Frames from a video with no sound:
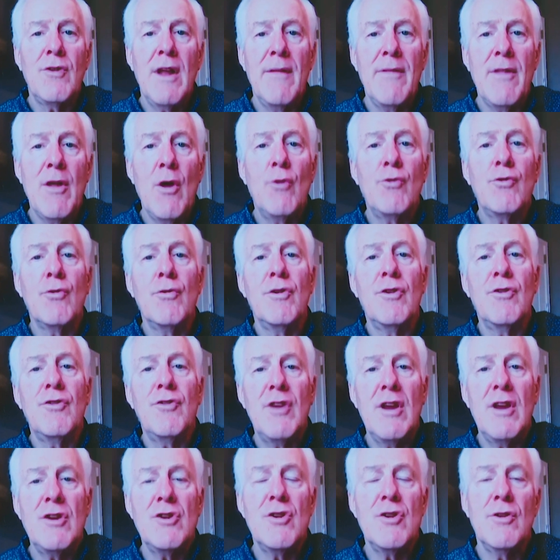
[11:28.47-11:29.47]
And those are
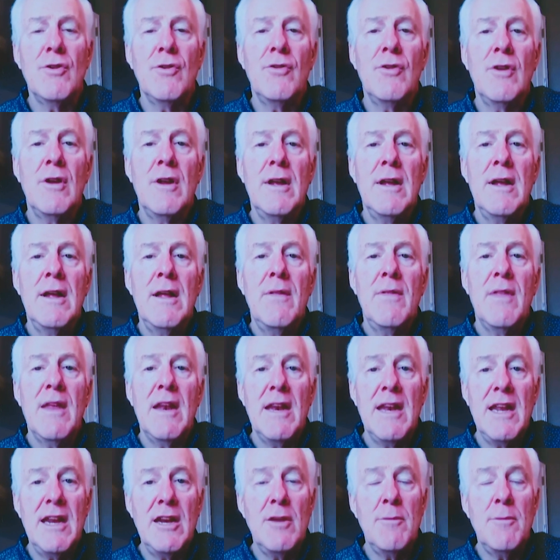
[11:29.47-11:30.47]
decisions
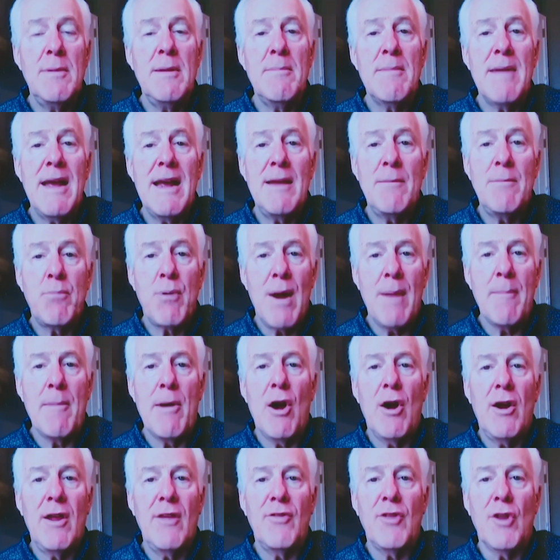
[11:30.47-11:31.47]
that need to be made
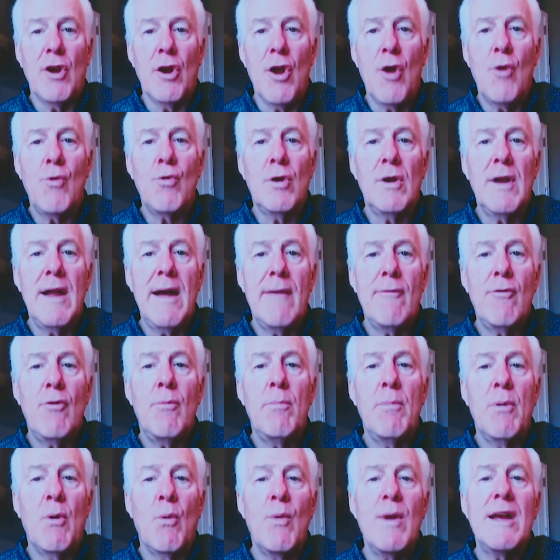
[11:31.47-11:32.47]
primarily at the local level,
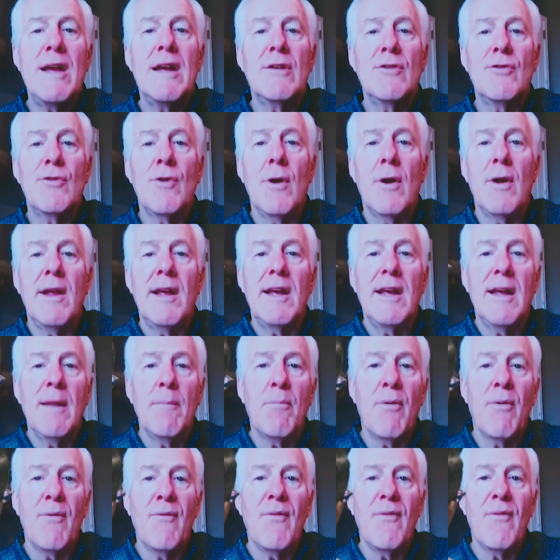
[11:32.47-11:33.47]
but we certainly can
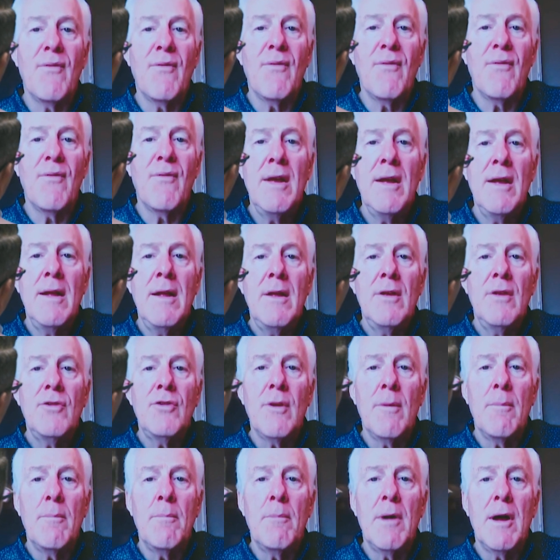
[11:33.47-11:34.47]
provide
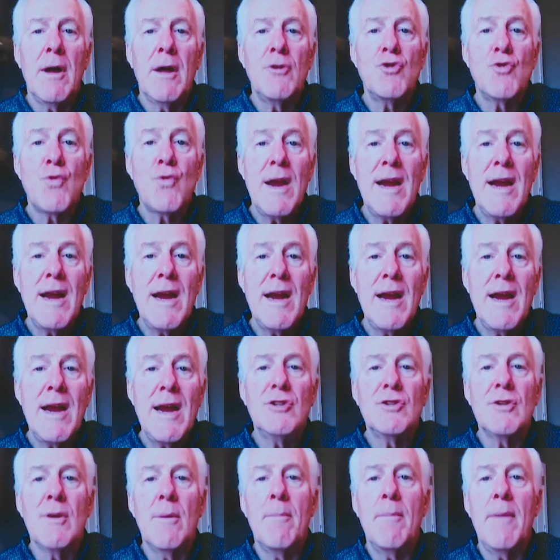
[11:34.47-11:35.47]
some training,
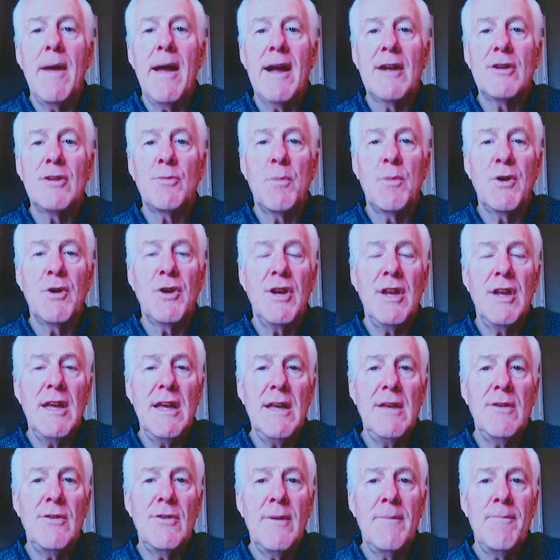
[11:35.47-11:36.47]
some
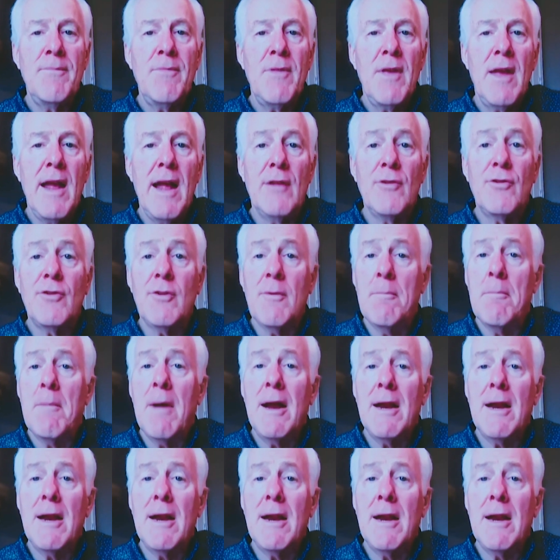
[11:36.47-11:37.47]
expertise, and some
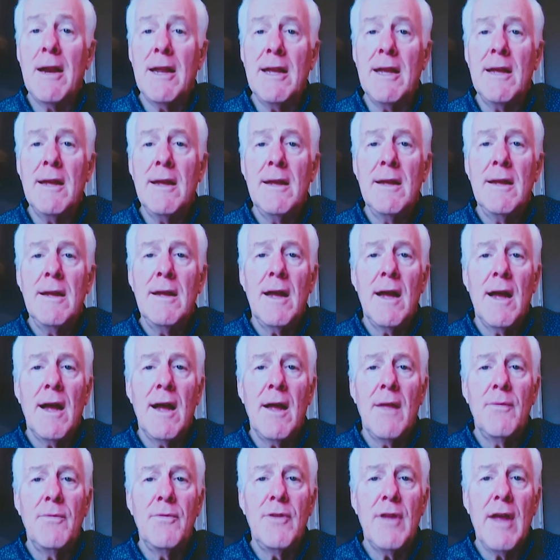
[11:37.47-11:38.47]
money
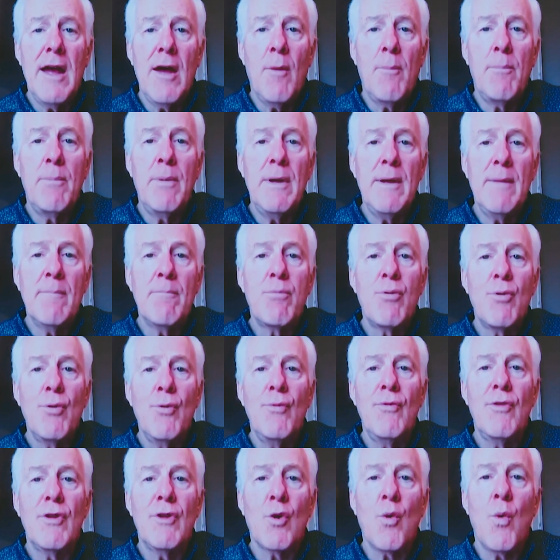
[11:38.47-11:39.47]
to help improve
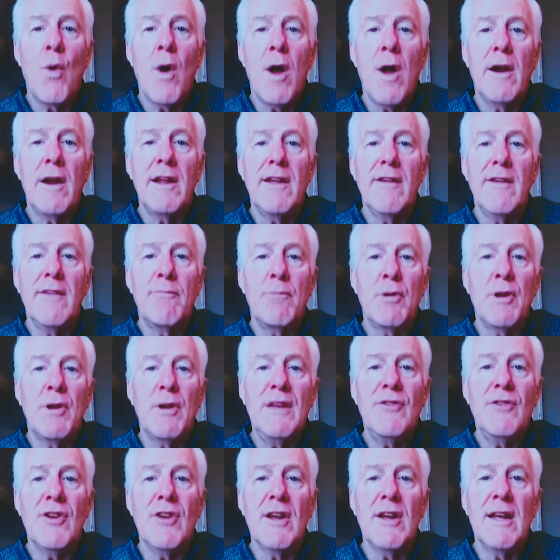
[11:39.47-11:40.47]
the quality of
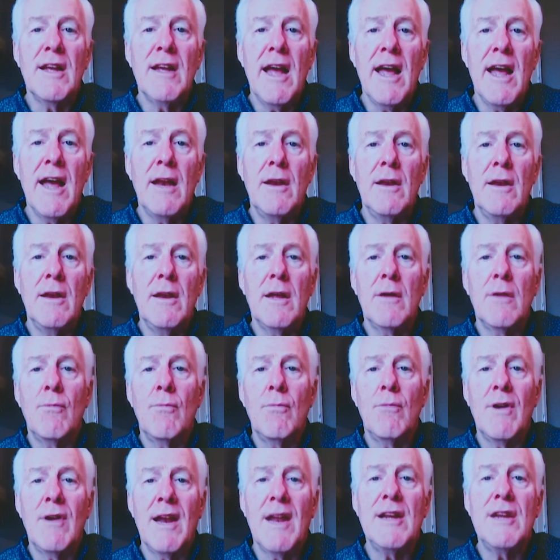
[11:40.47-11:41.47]
policing and
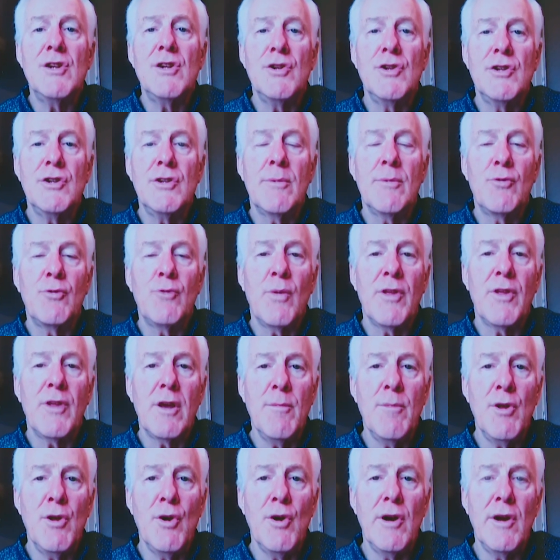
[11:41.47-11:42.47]
relationships with the
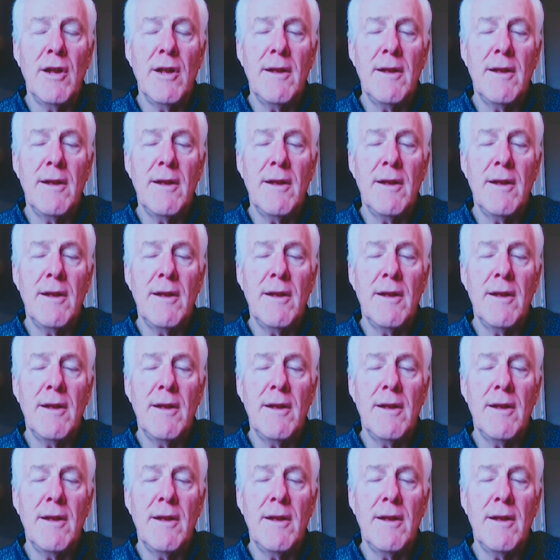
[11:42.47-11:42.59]
community.